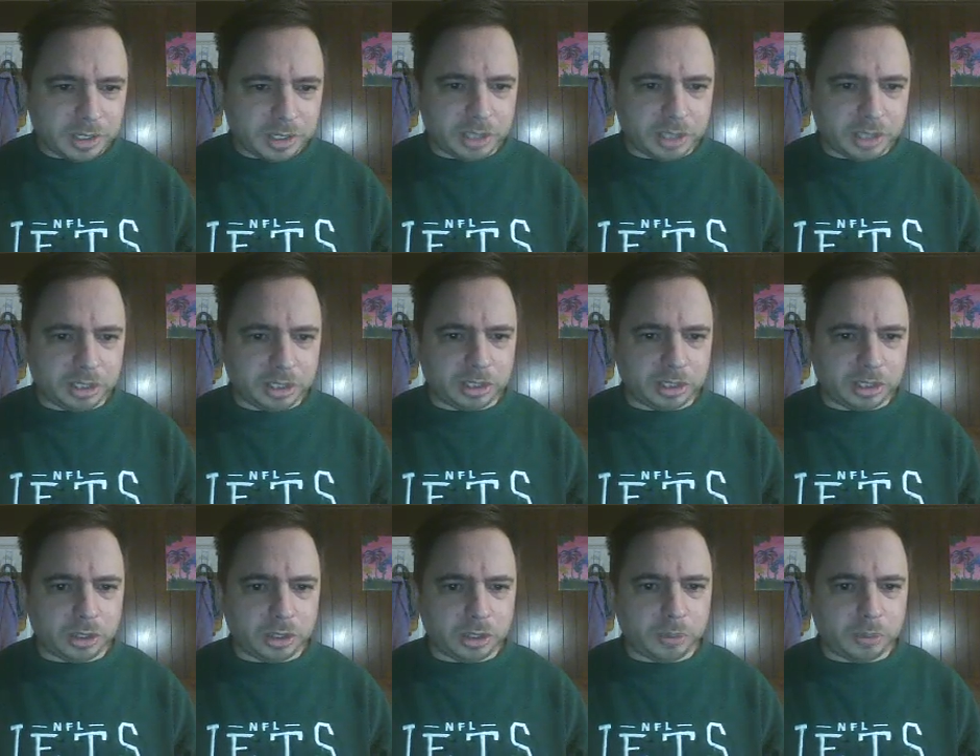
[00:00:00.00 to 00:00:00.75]
And they uh,
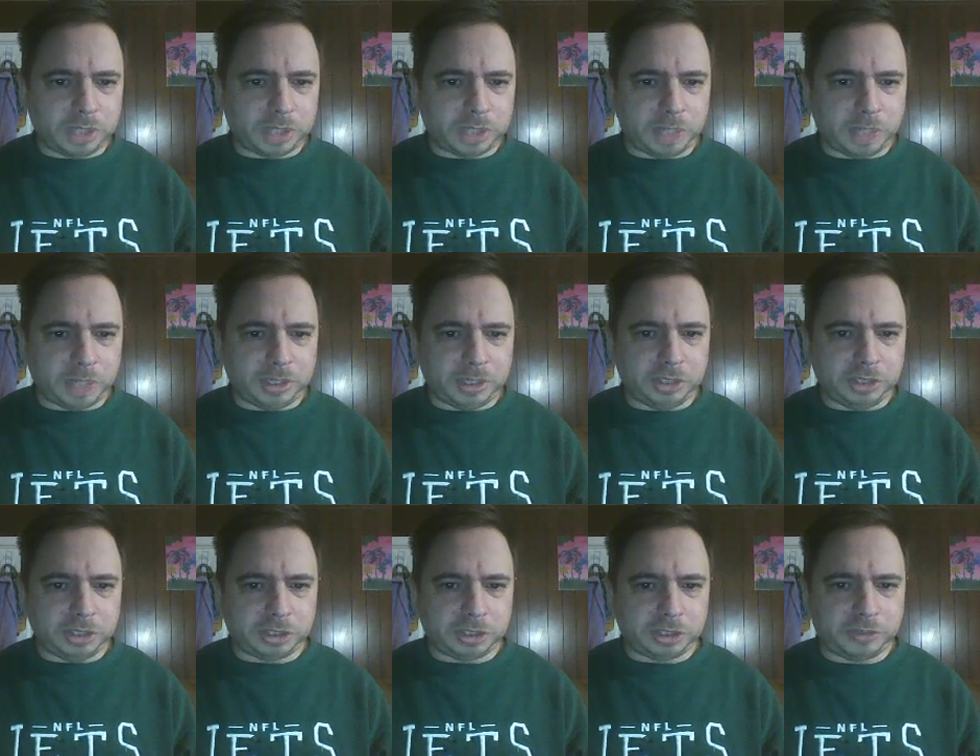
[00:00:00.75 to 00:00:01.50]
go up top.
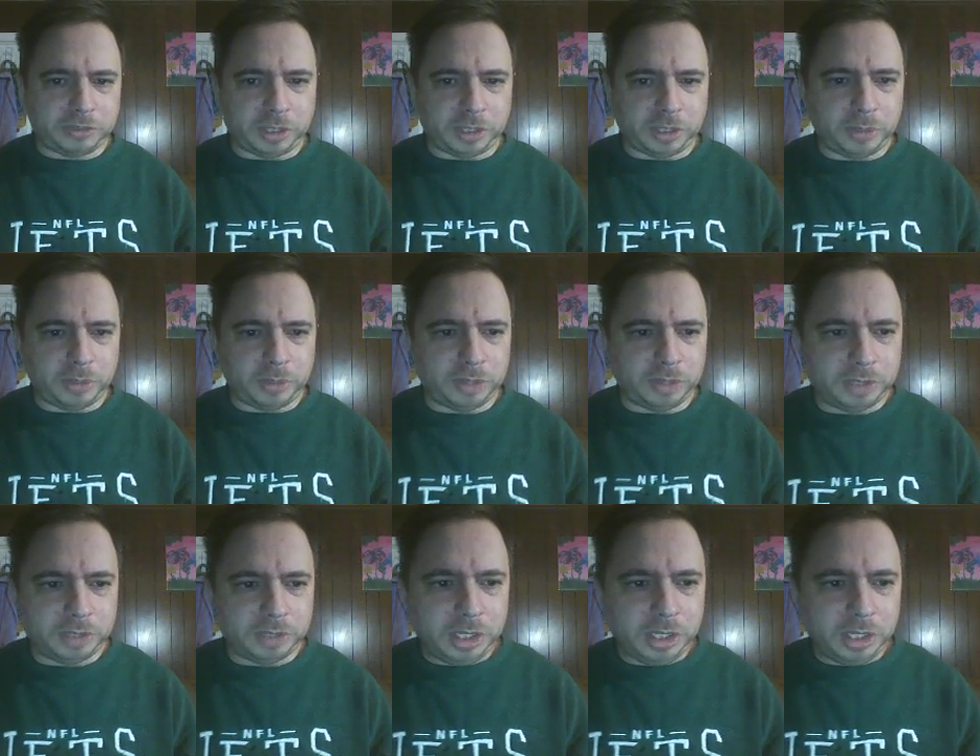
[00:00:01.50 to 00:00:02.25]
Eddie tries to find him
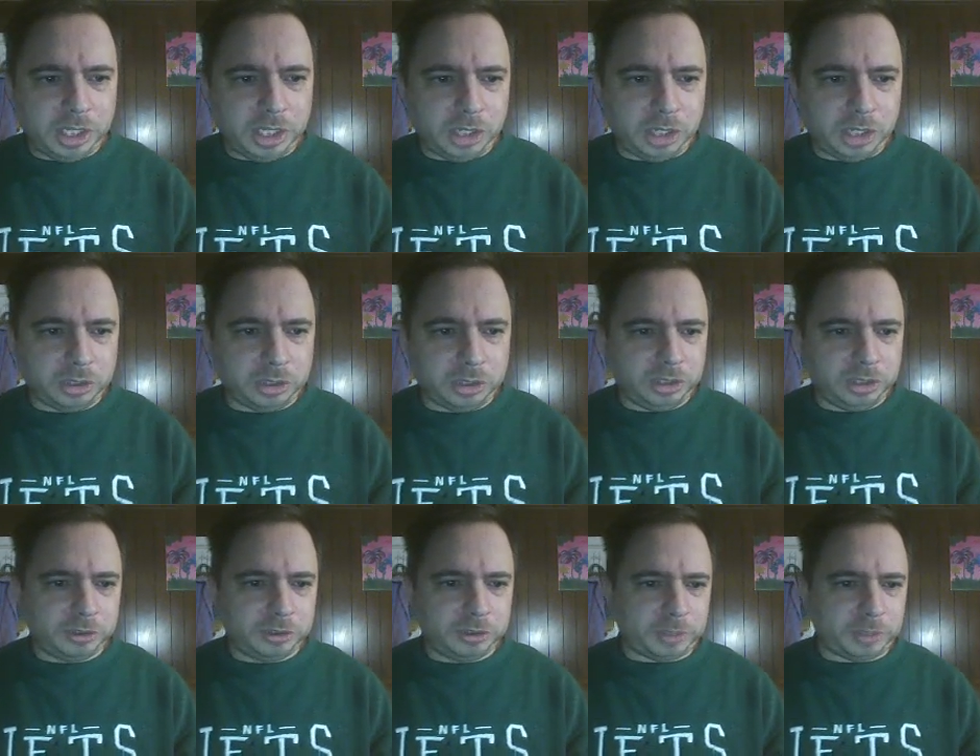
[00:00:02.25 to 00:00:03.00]
off. Elgin
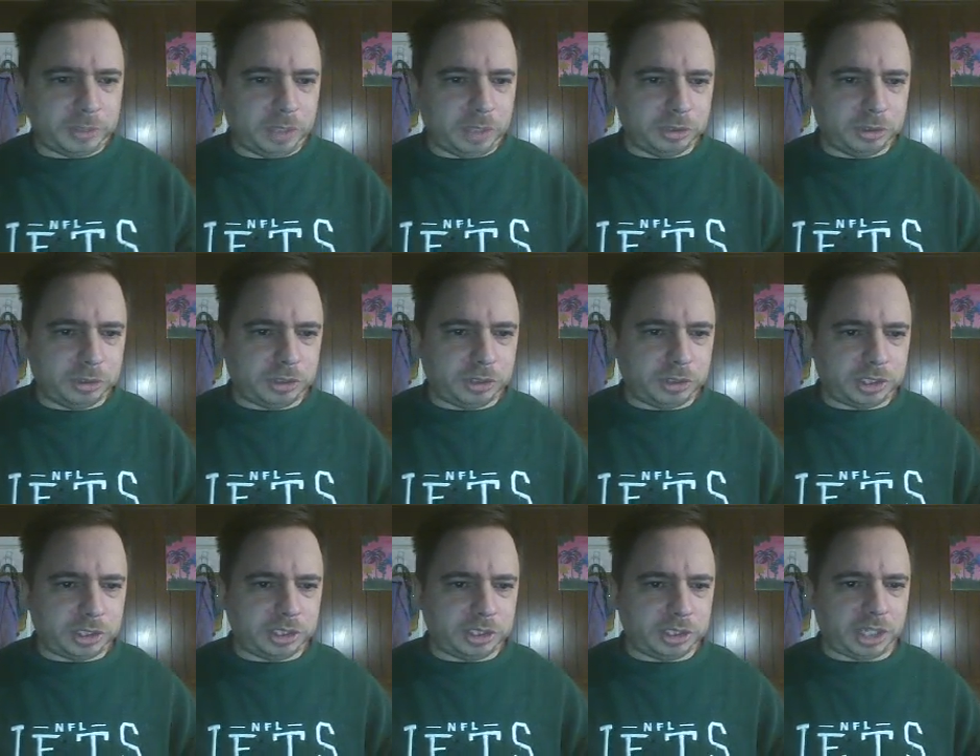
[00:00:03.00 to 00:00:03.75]
does some elbow
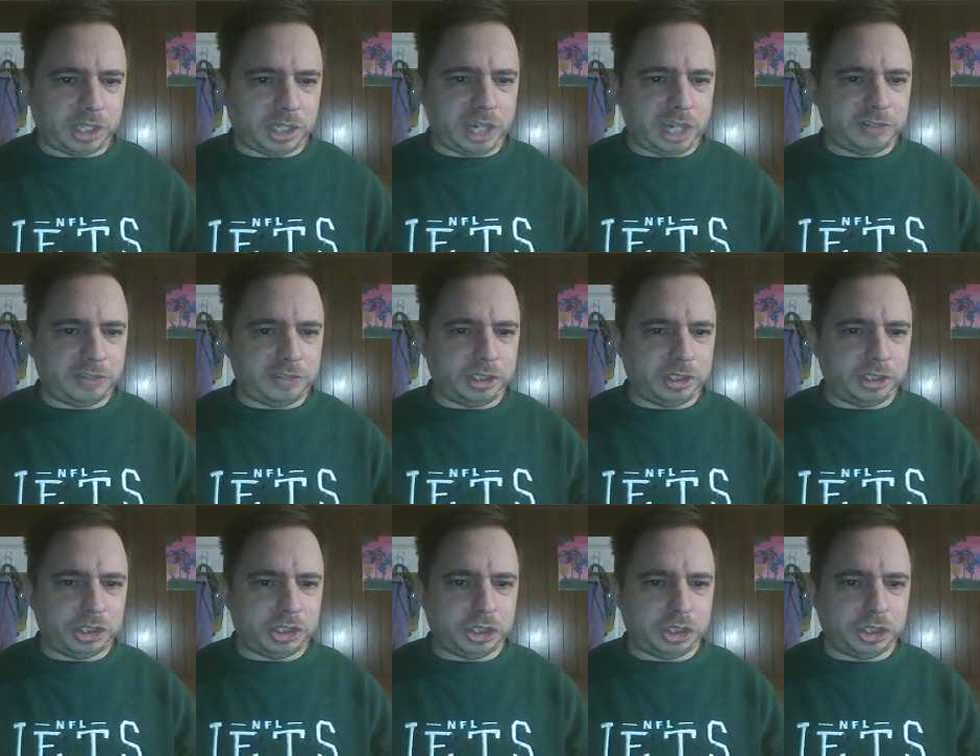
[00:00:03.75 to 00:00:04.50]
strikes and hits an
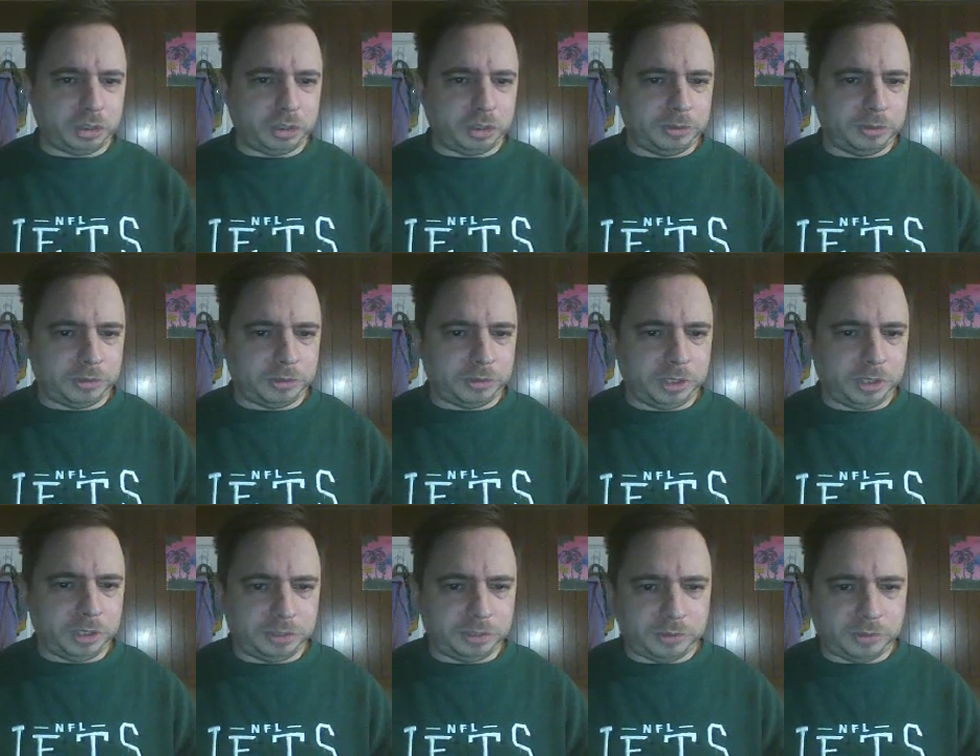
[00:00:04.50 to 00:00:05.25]
avalanche German for a
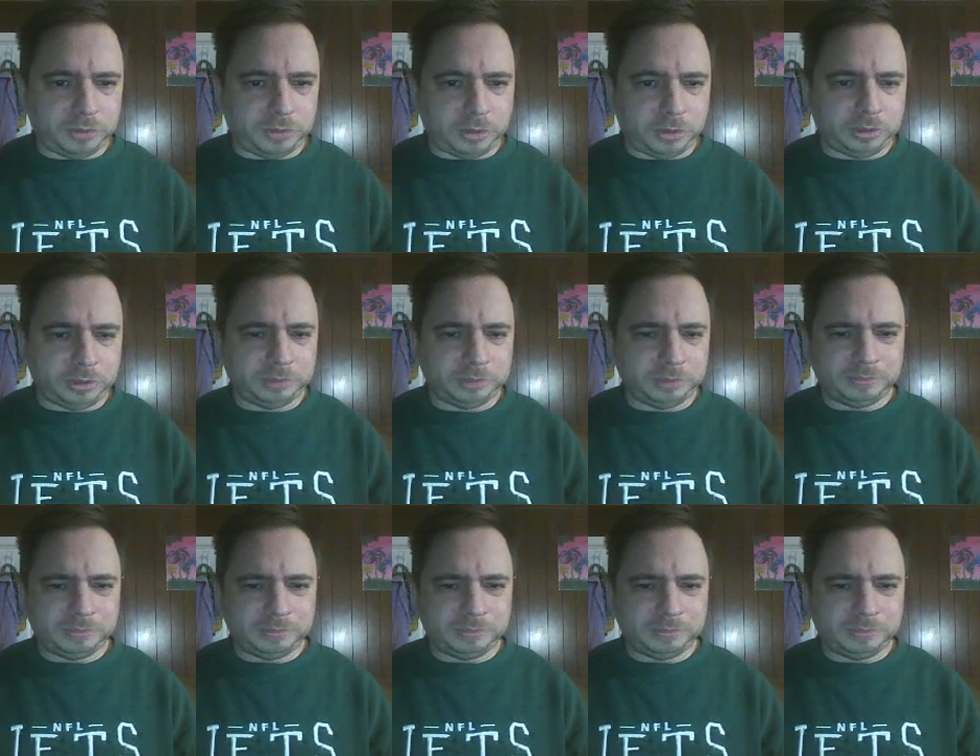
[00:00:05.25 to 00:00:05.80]
near fall.